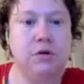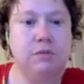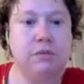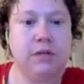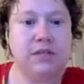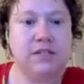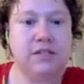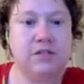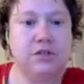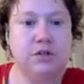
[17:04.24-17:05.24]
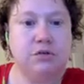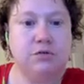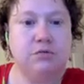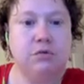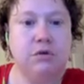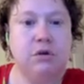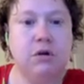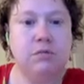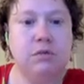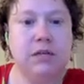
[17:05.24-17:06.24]
plus 2
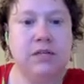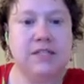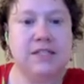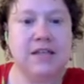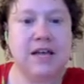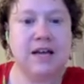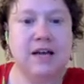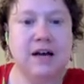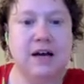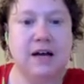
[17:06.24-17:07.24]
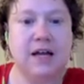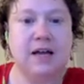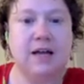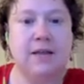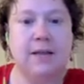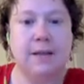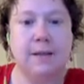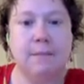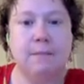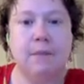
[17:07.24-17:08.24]
plus 10i
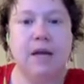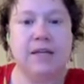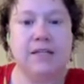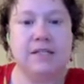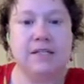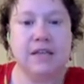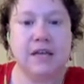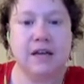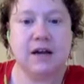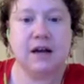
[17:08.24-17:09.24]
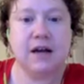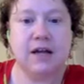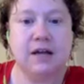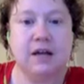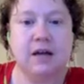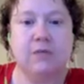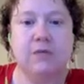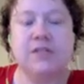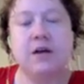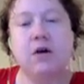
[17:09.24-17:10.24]
minus 10i. We
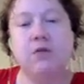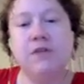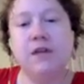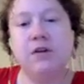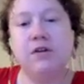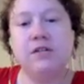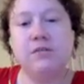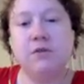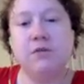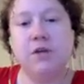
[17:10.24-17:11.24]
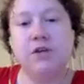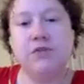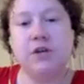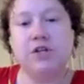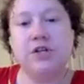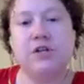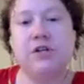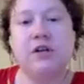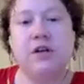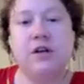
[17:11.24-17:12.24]
say, oh, thank goodness, we're on the right
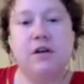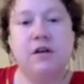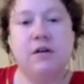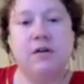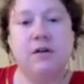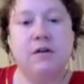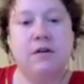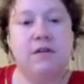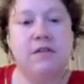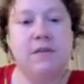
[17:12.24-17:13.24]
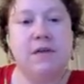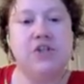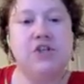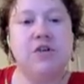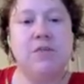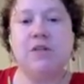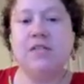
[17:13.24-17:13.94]
direction. The imaginary parts